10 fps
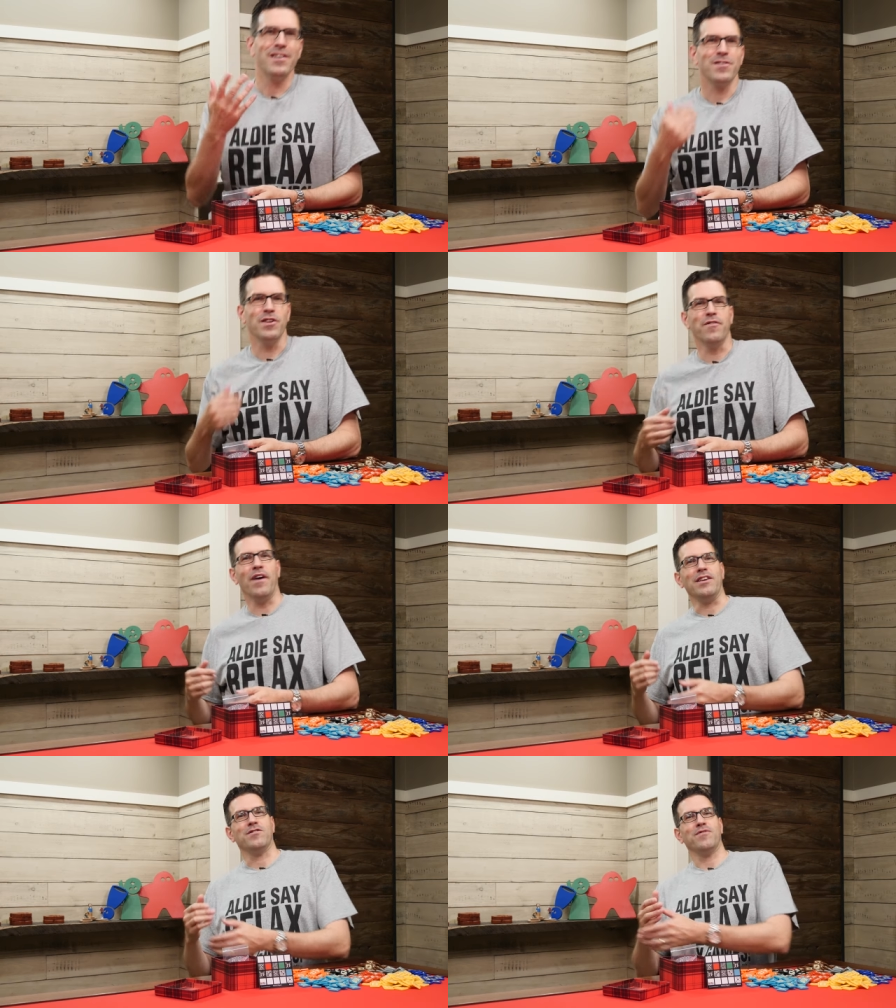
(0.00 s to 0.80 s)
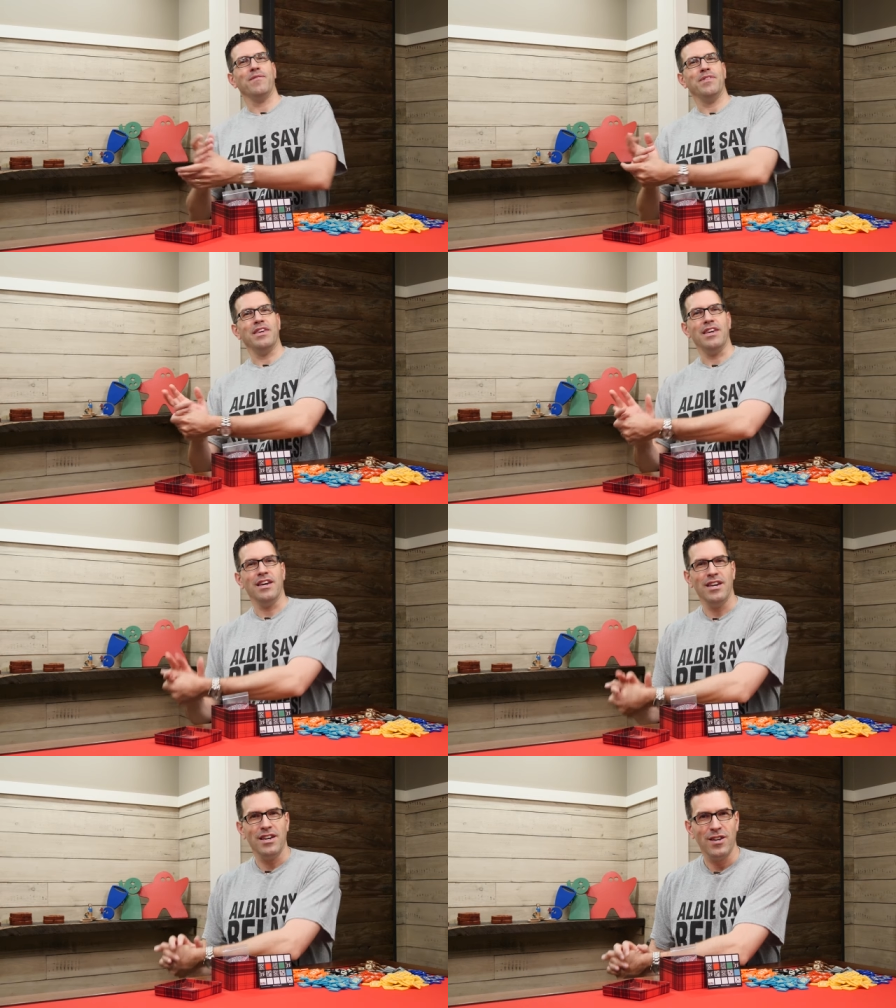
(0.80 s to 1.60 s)
Good advice from
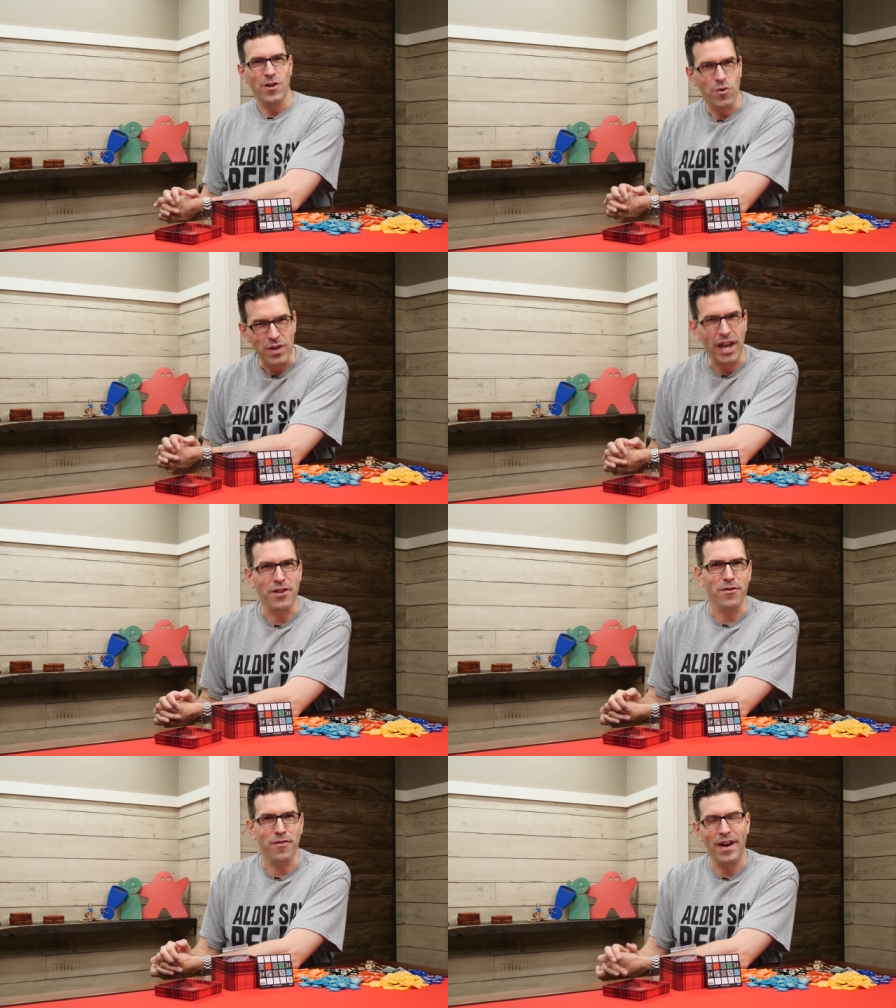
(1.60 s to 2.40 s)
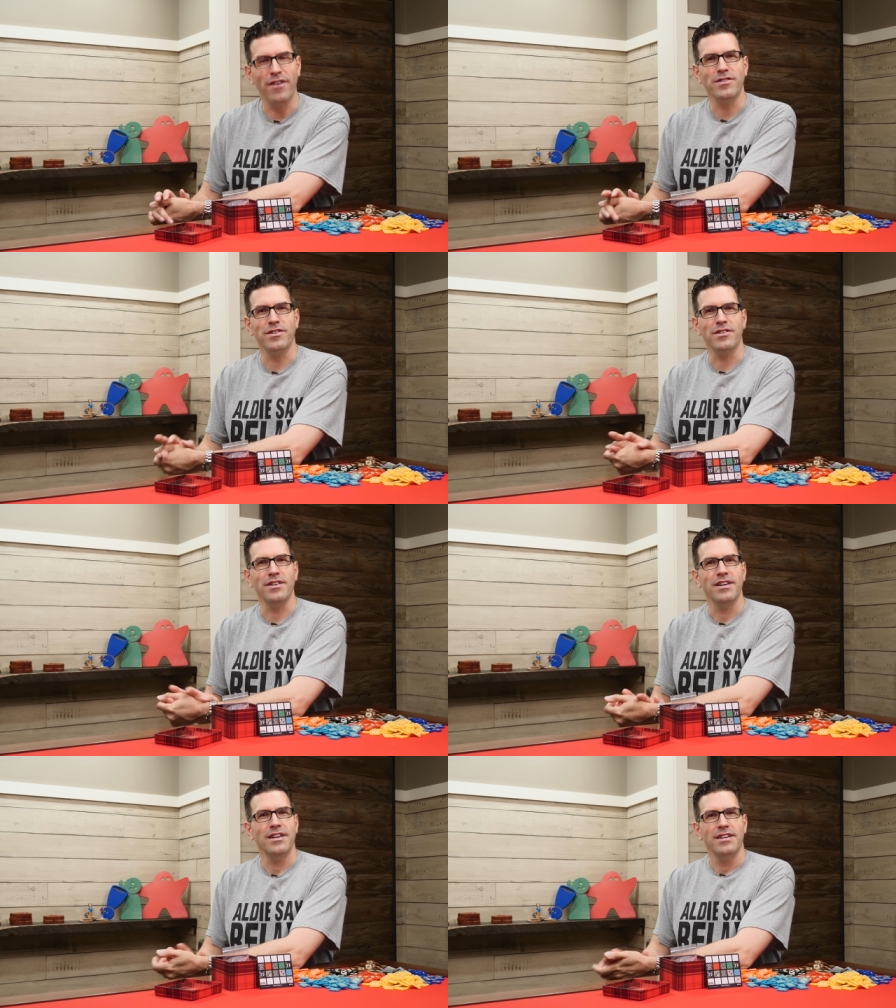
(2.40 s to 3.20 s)
the creator,
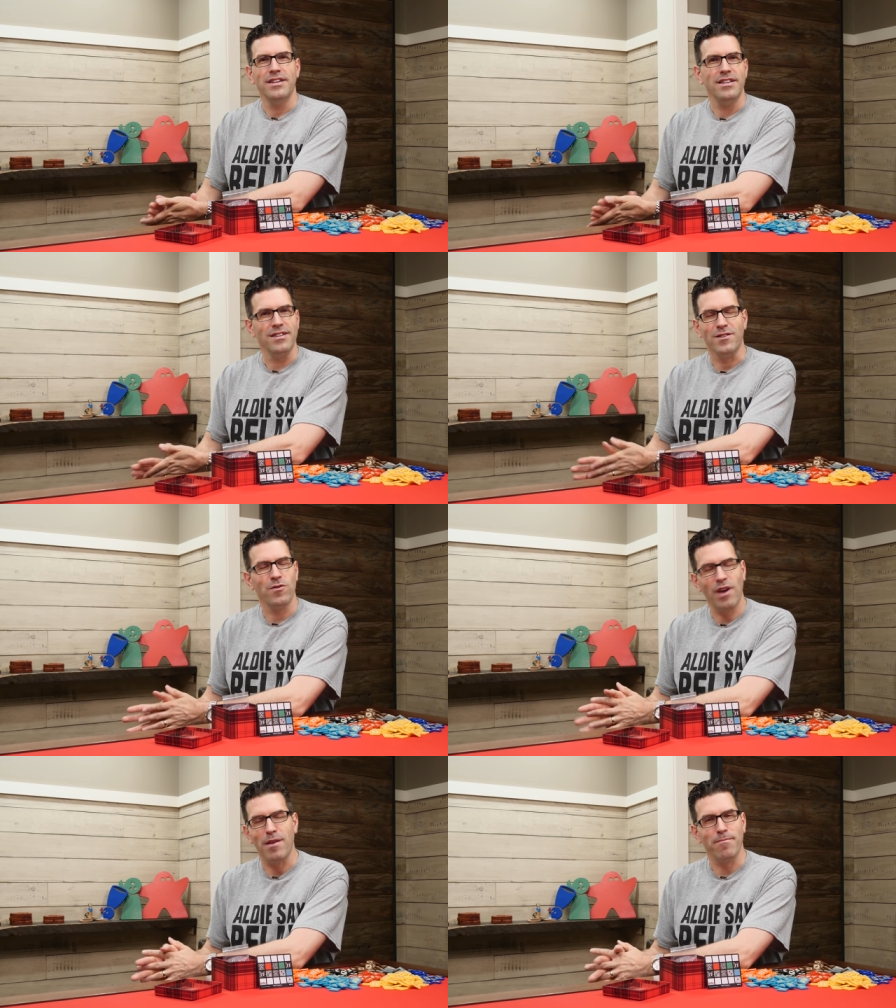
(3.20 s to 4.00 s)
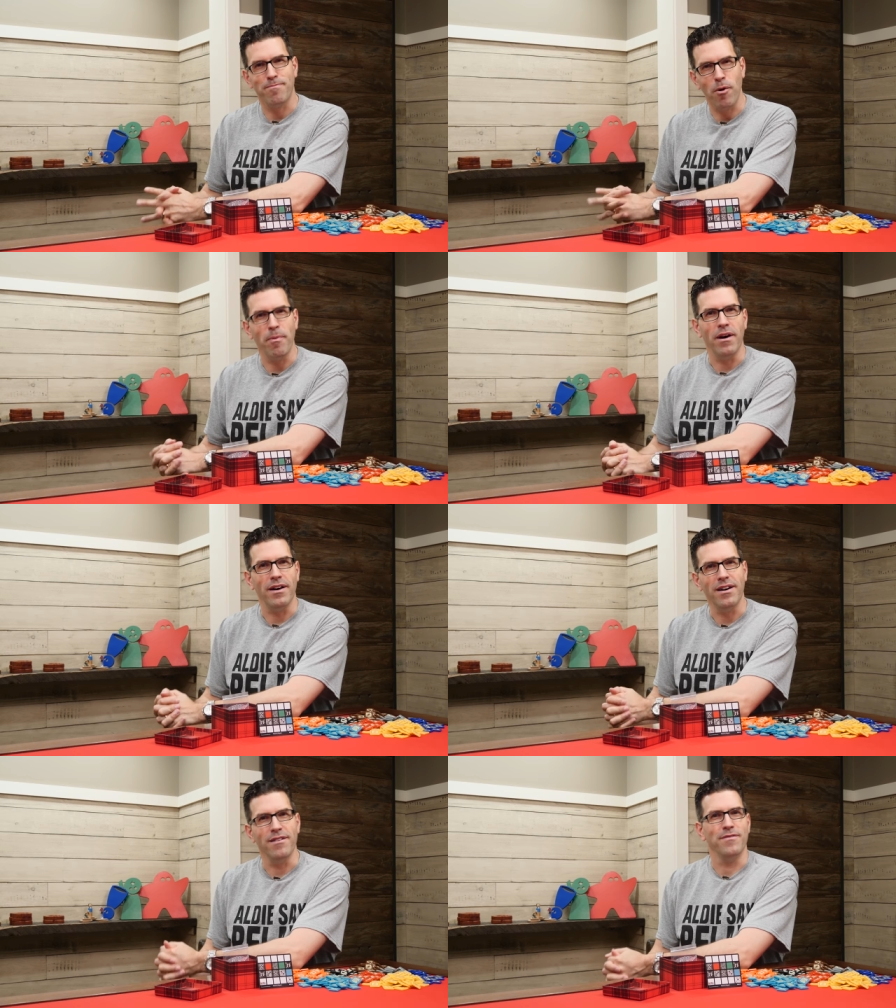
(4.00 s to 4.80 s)
founder, and grand
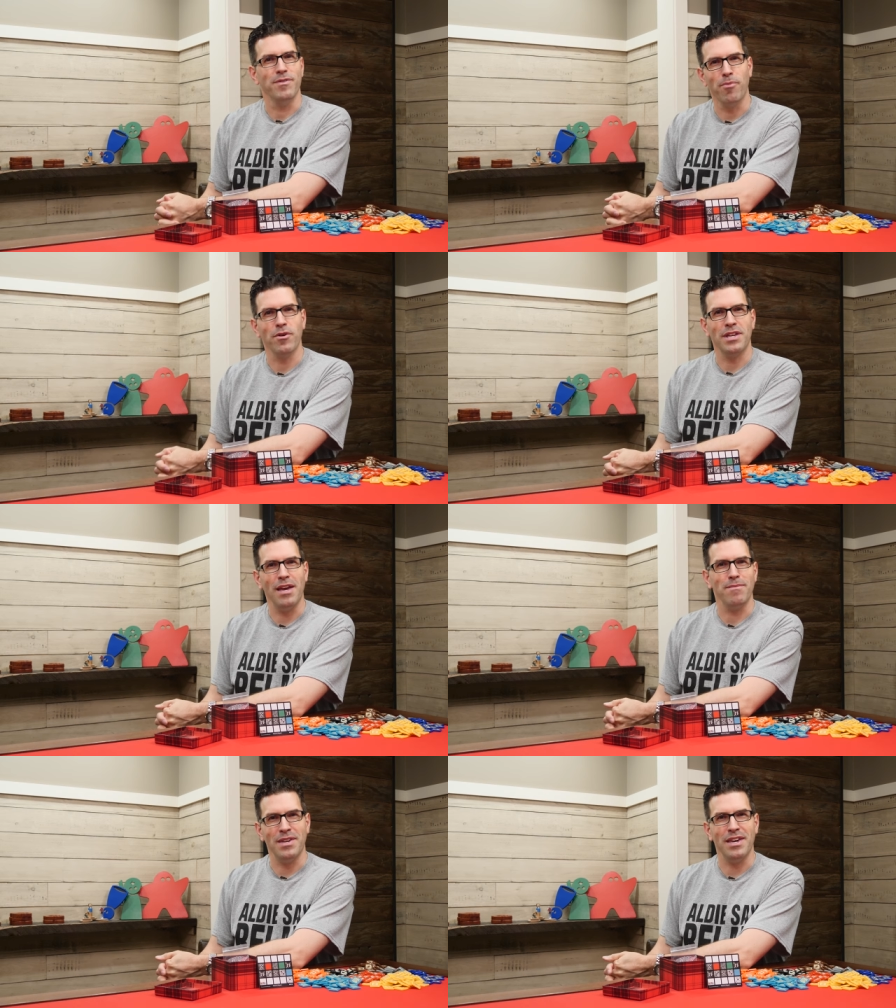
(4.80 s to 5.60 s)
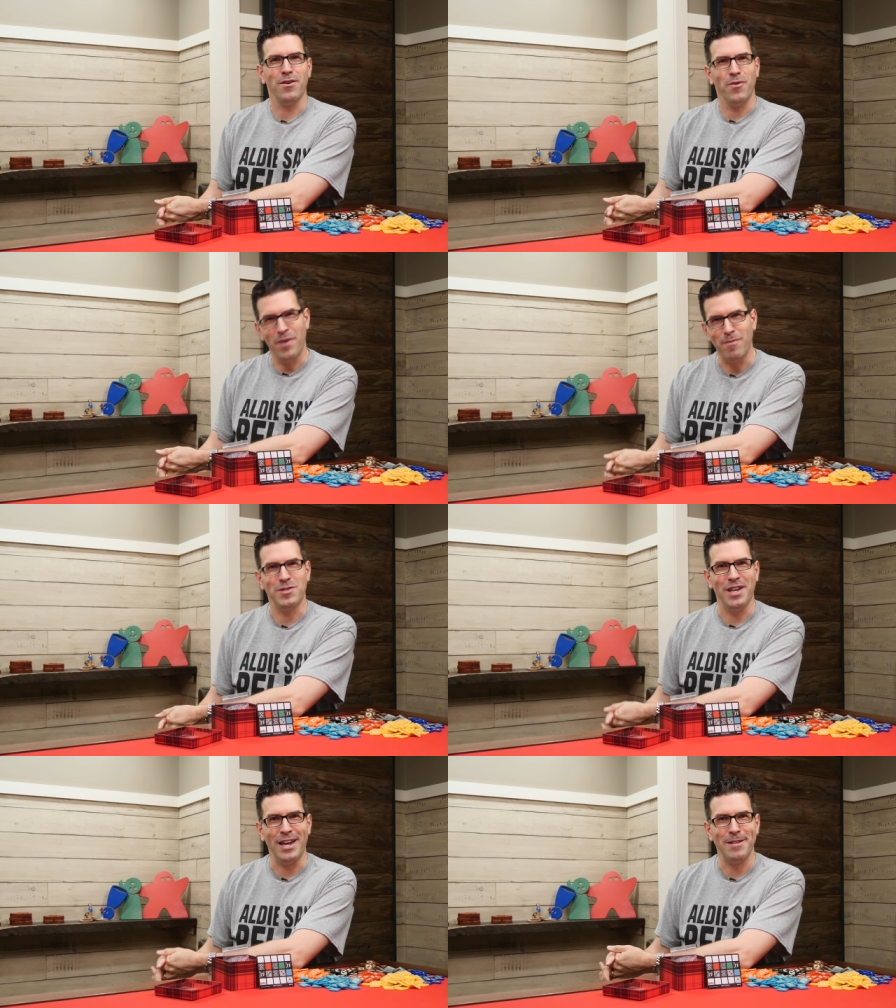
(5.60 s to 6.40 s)
pooba of the Board Game Geek
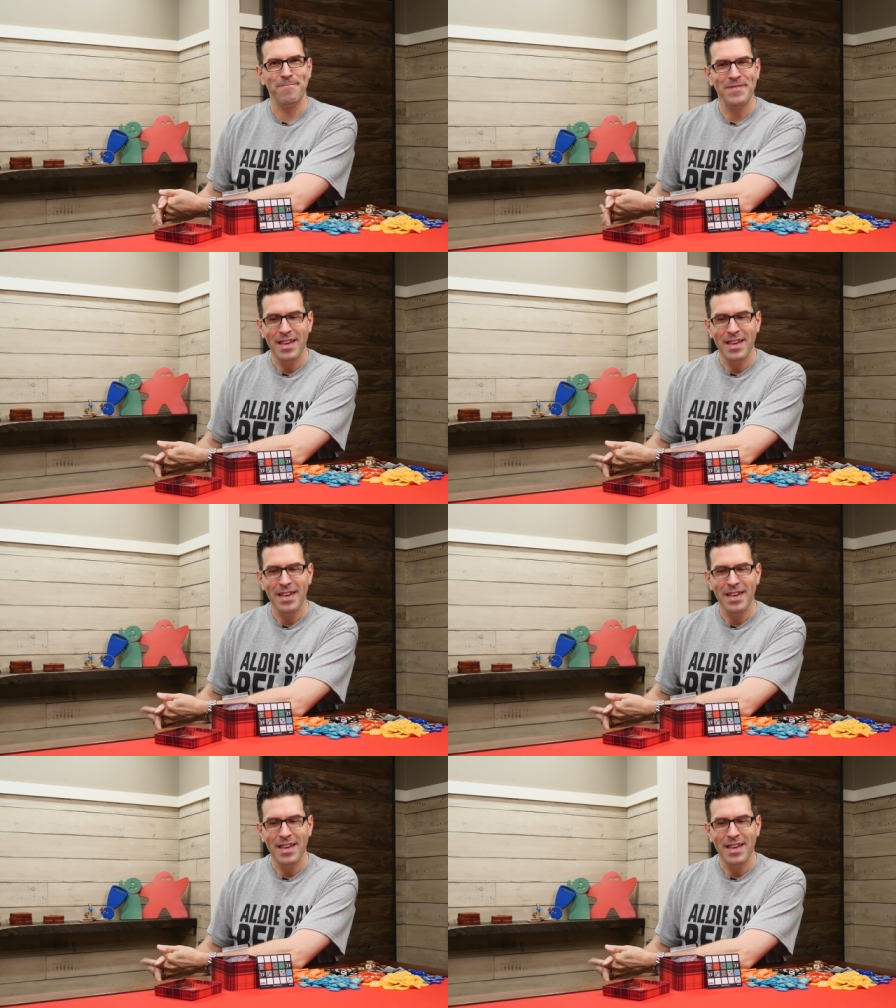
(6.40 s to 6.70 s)
website.